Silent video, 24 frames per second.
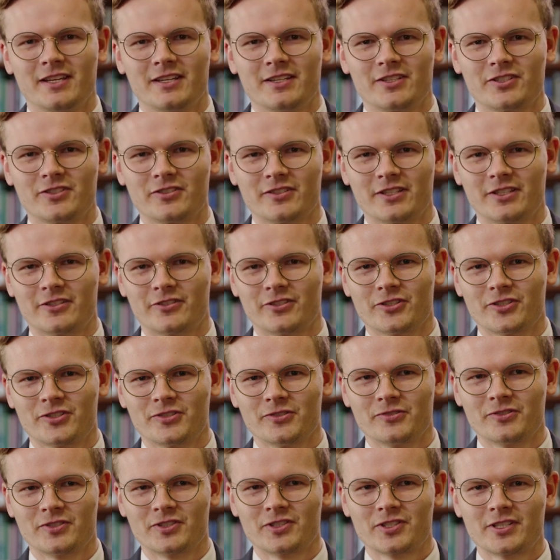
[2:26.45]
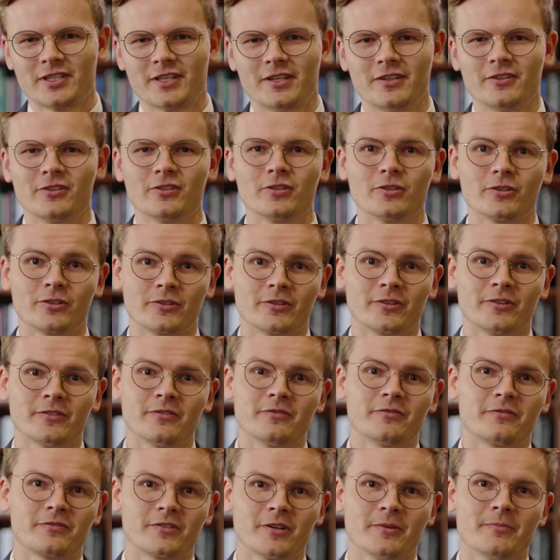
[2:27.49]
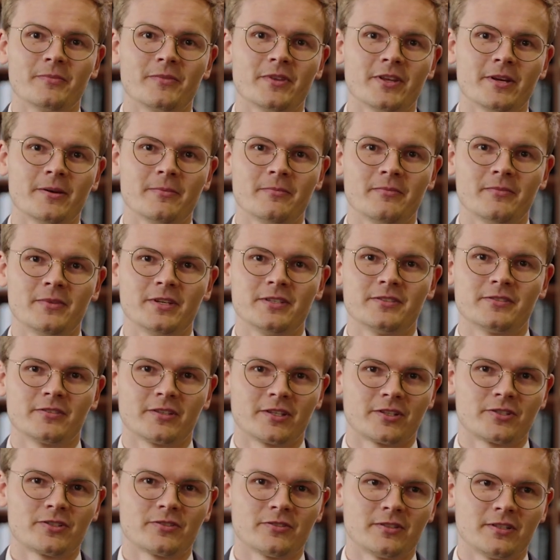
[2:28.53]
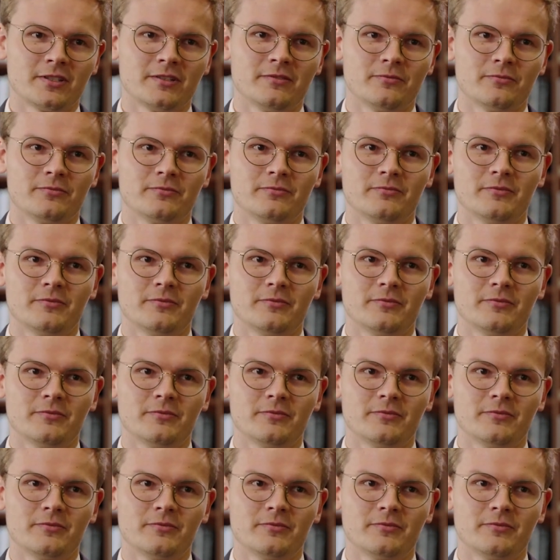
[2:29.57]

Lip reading: so that our students can learn from them intellectually.